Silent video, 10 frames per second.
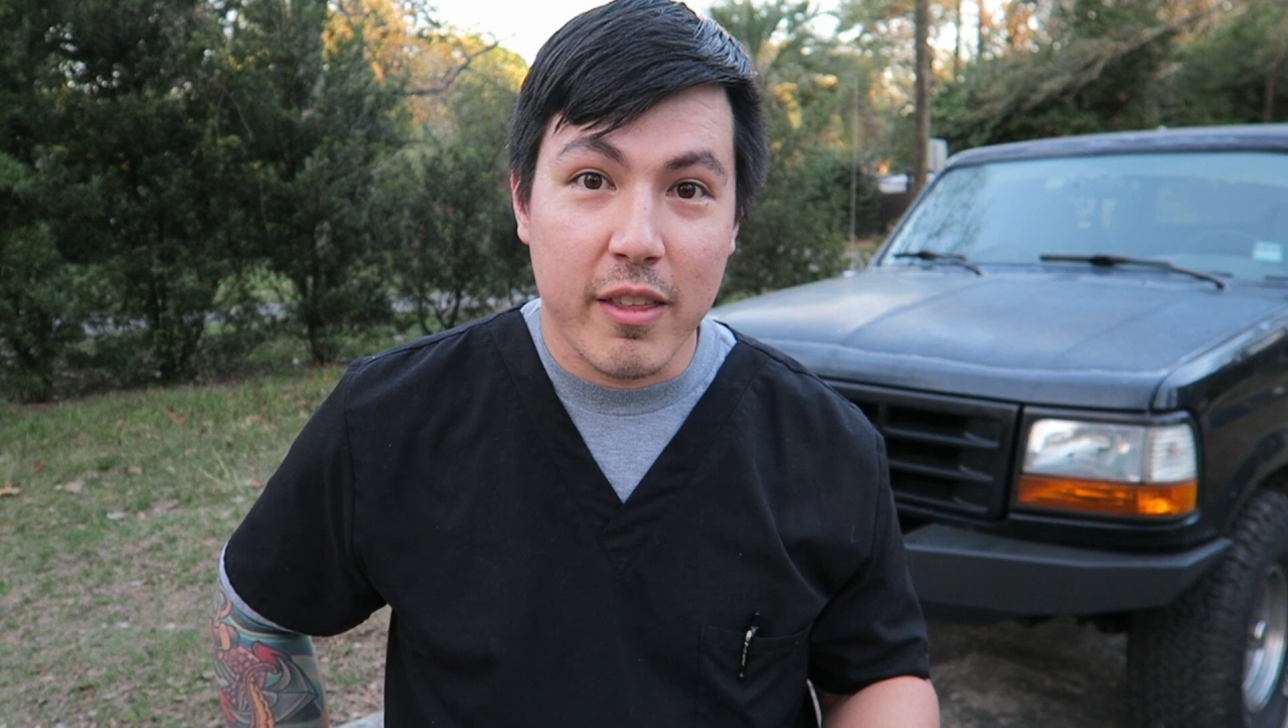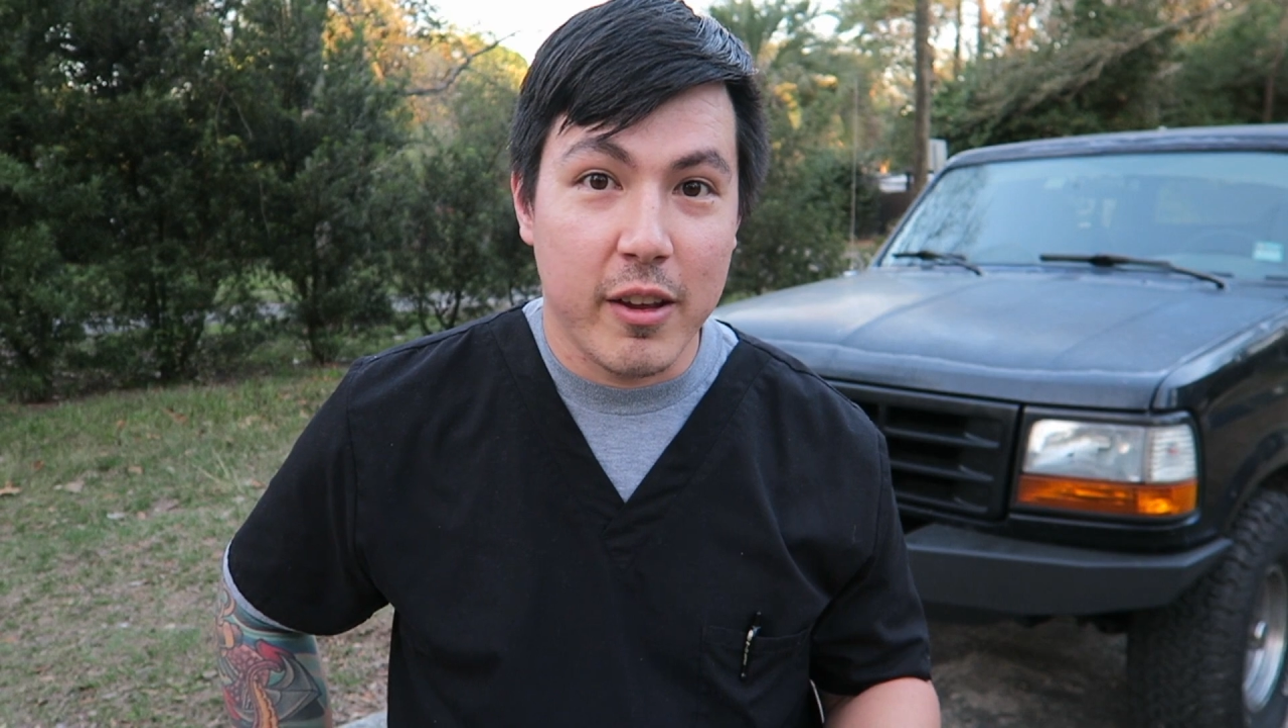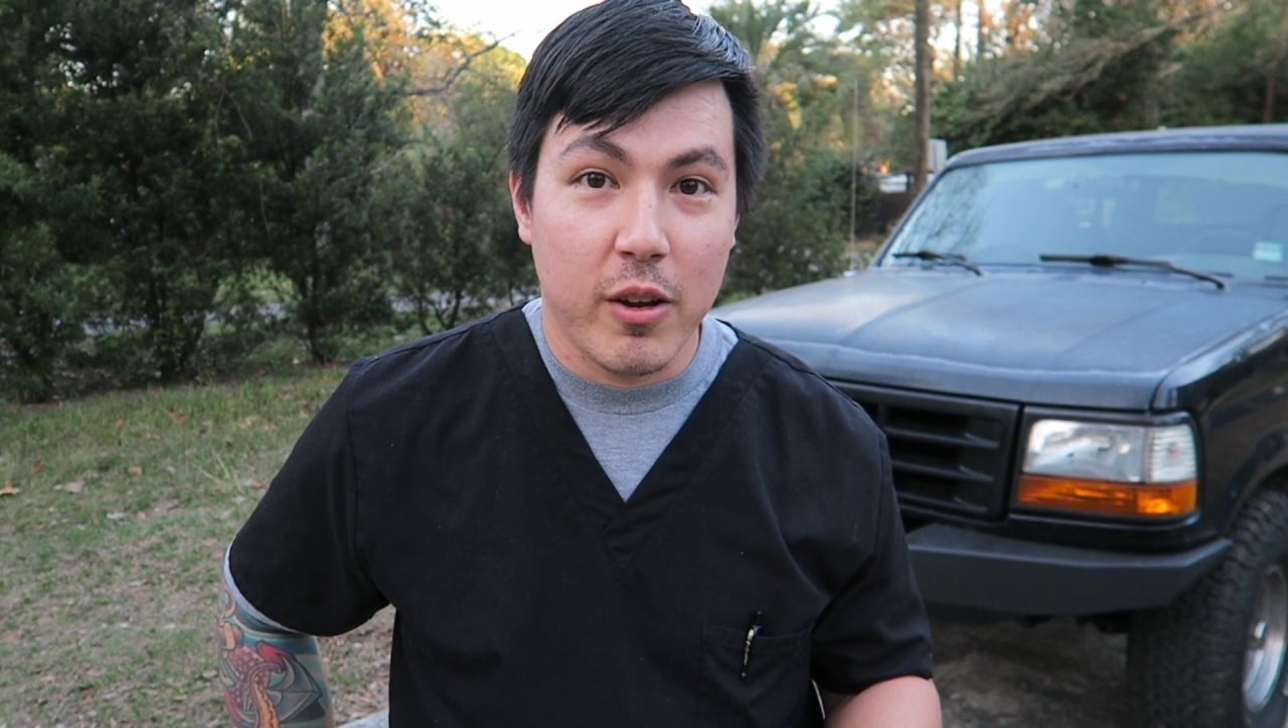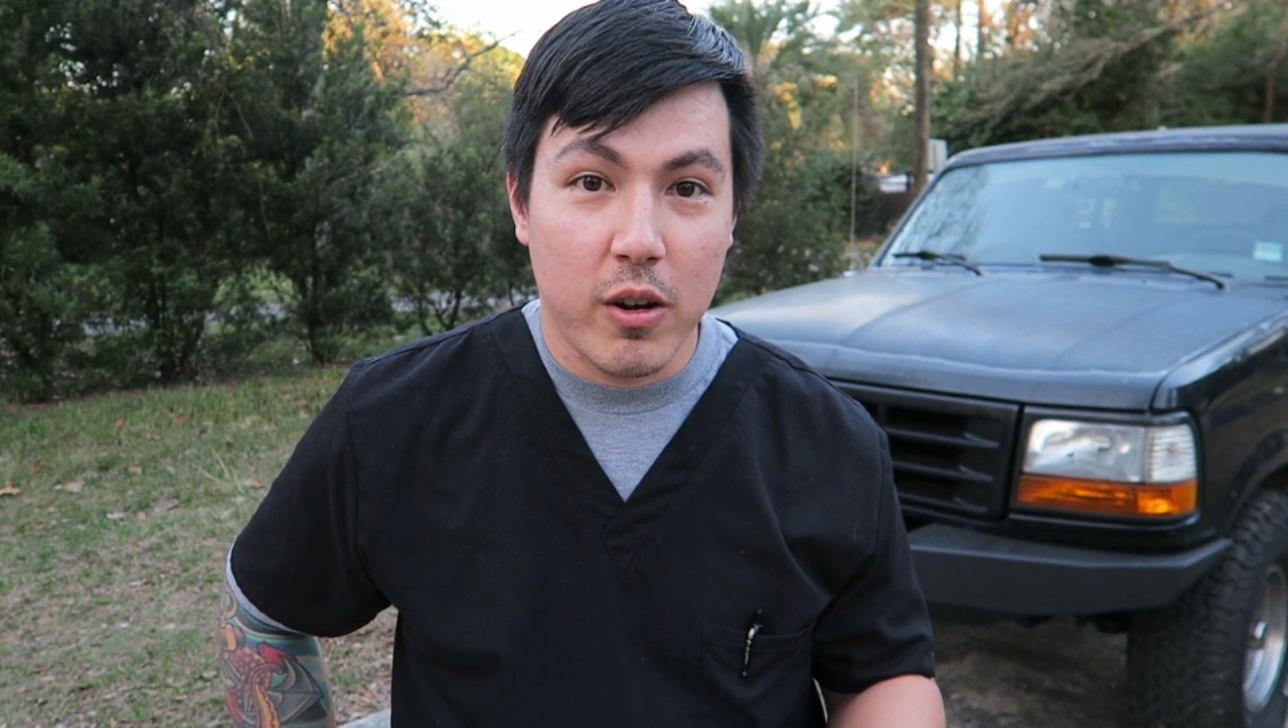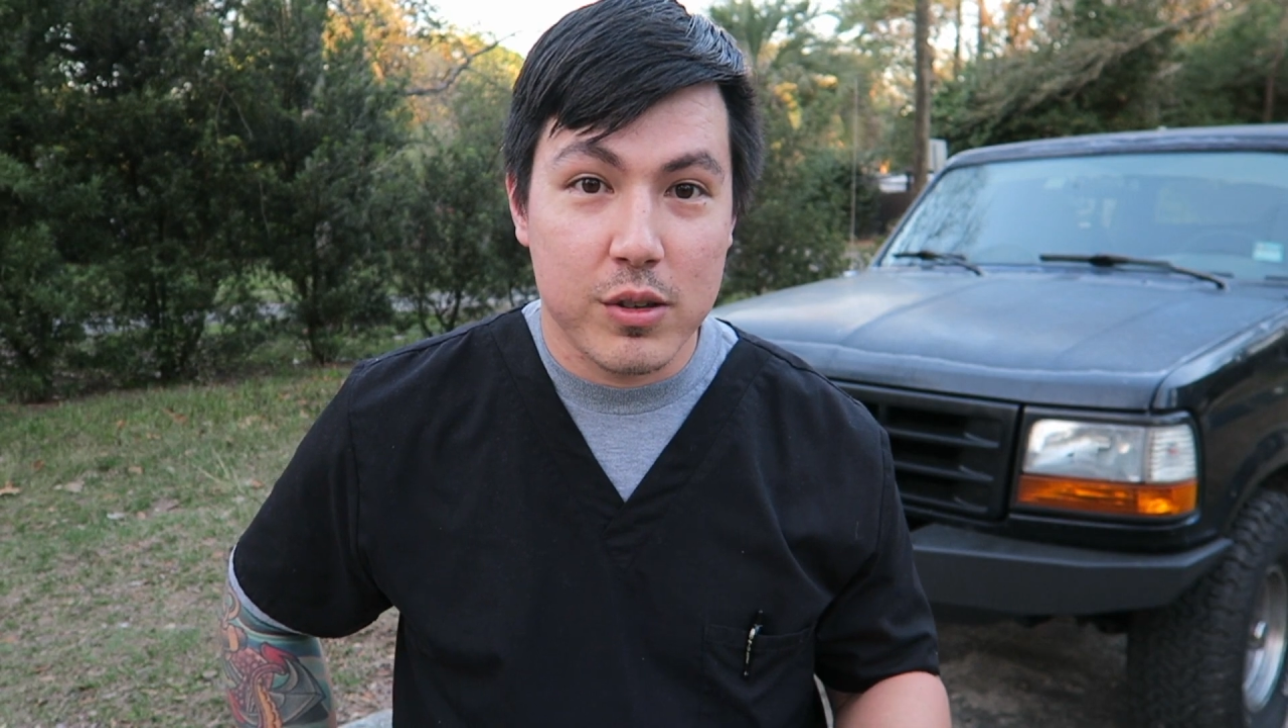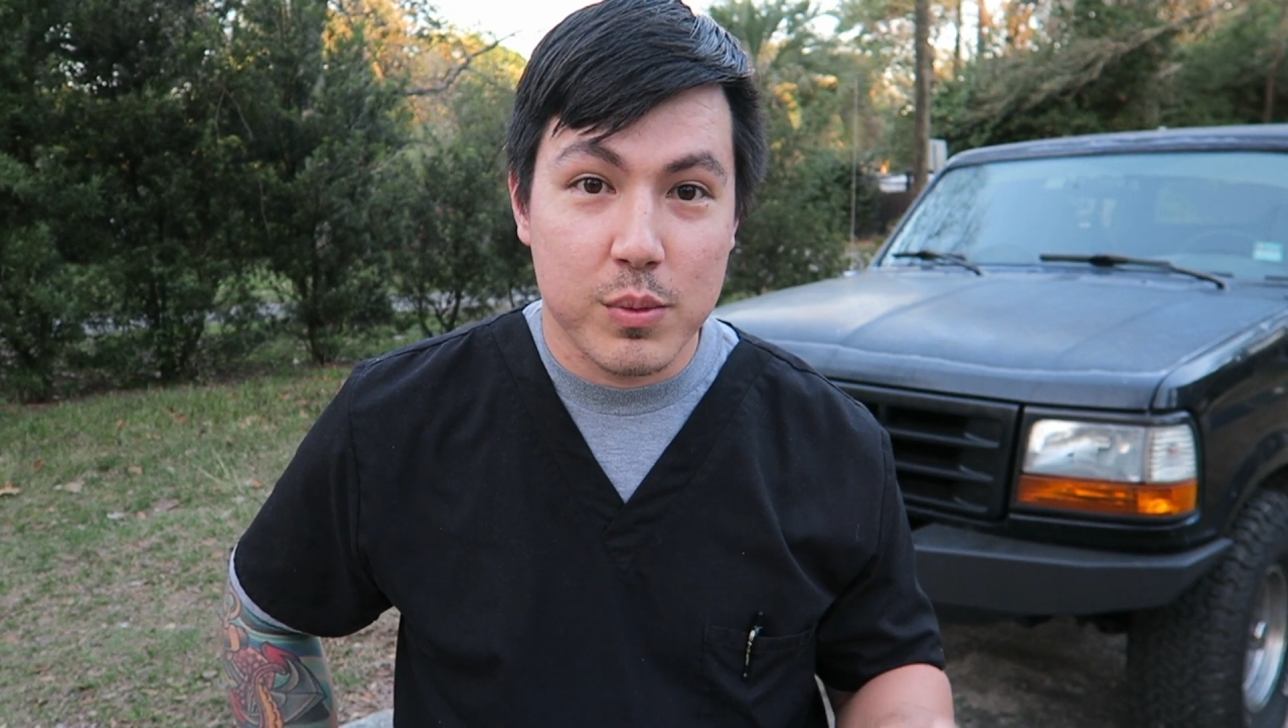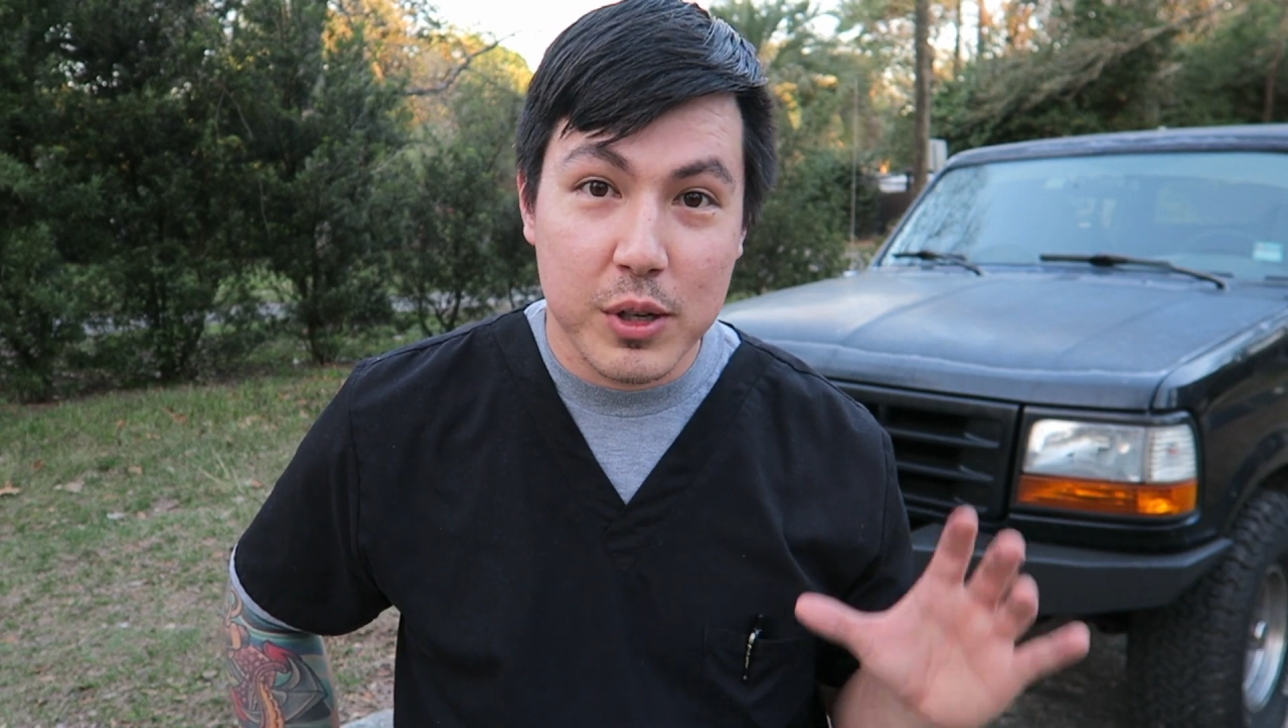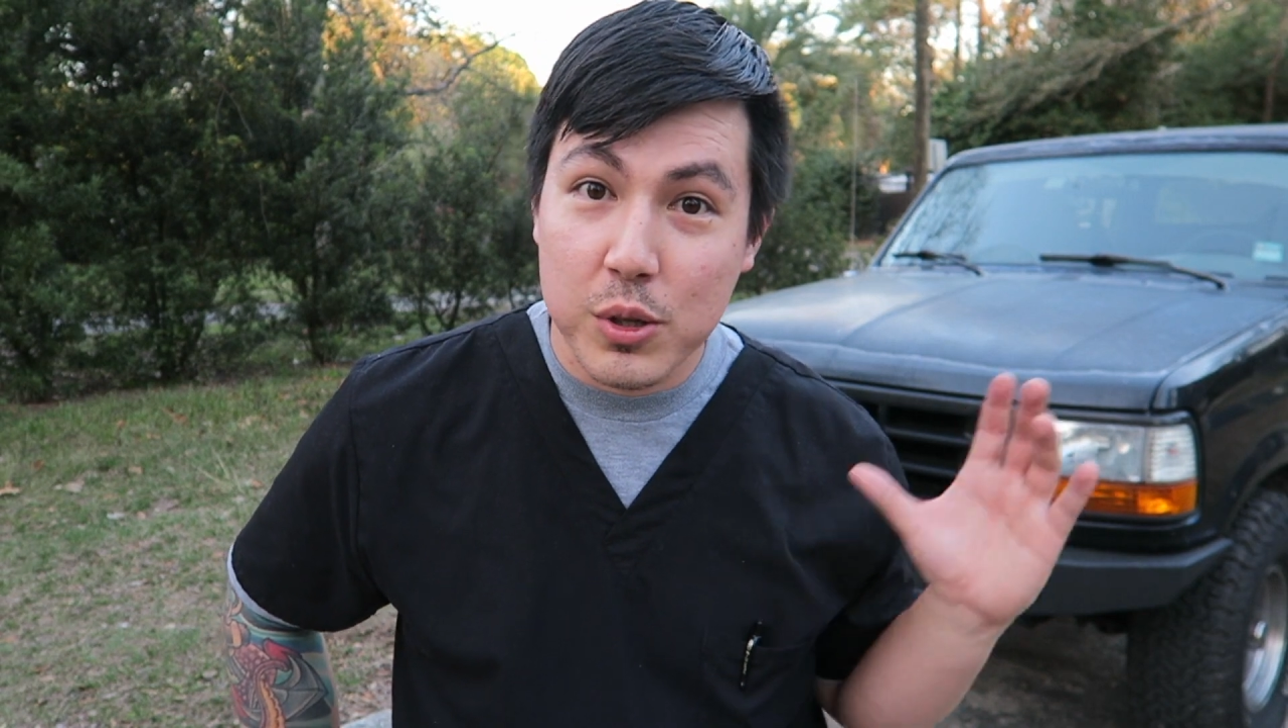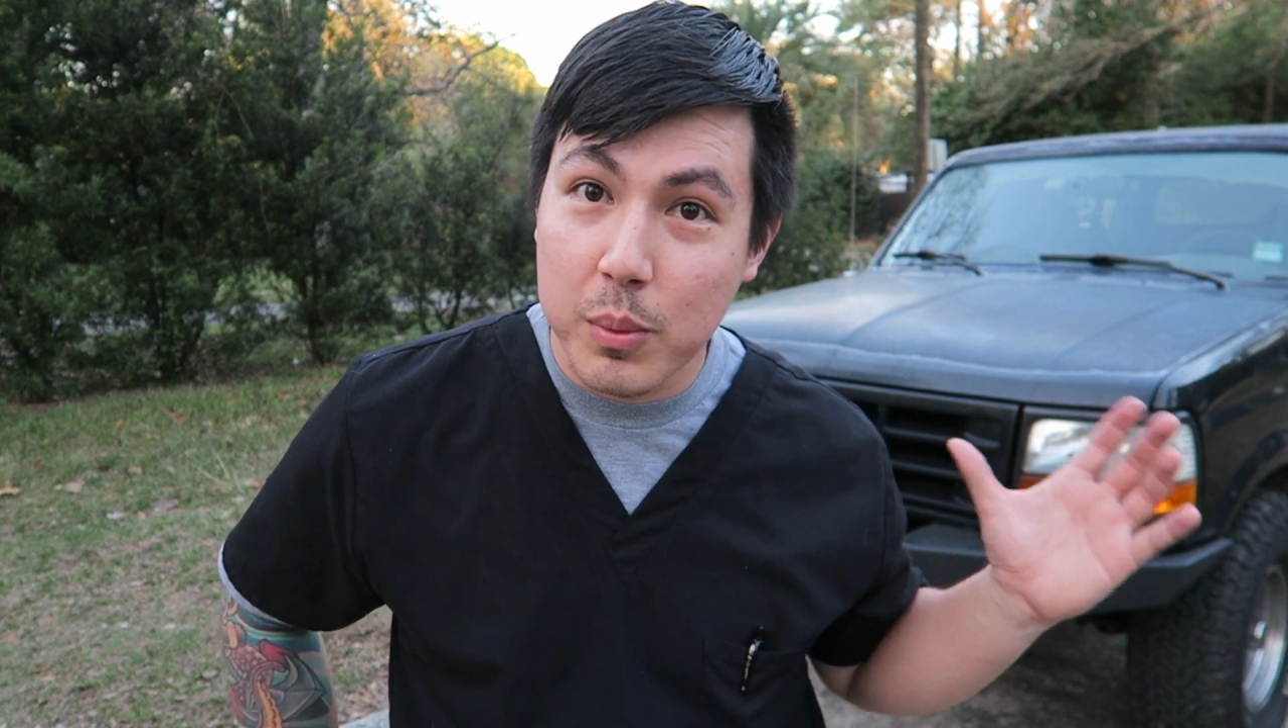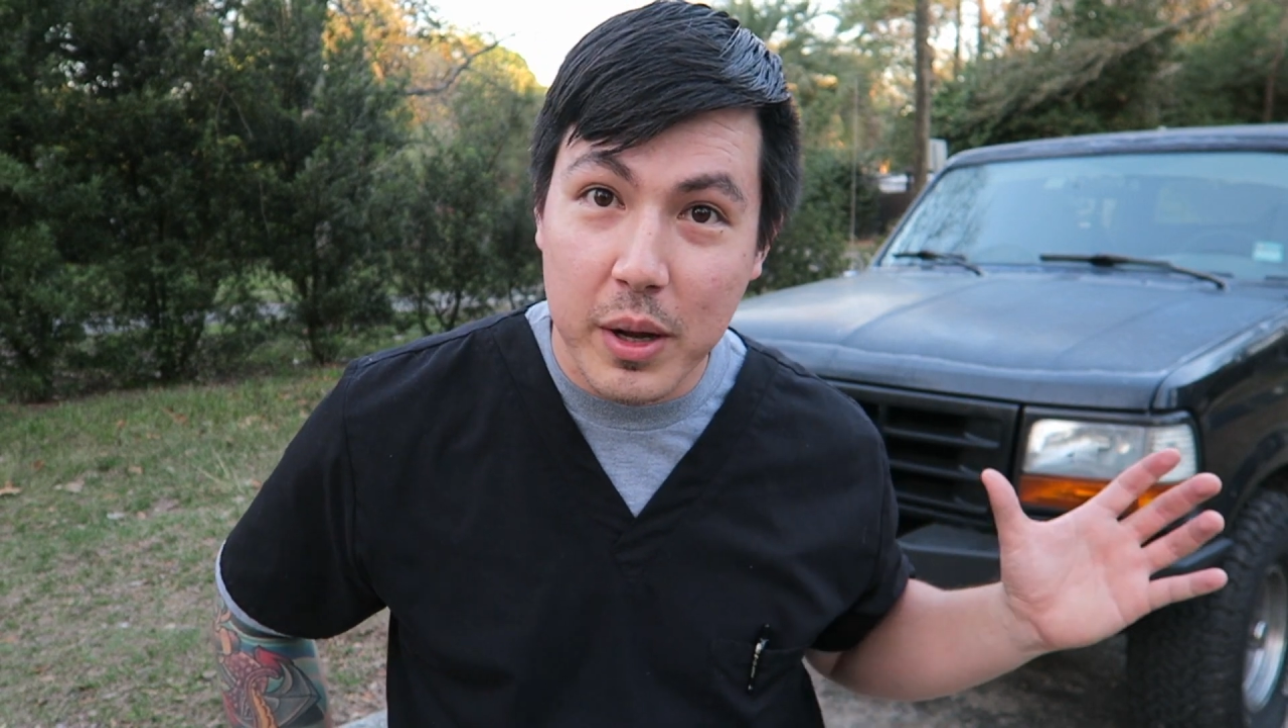think are special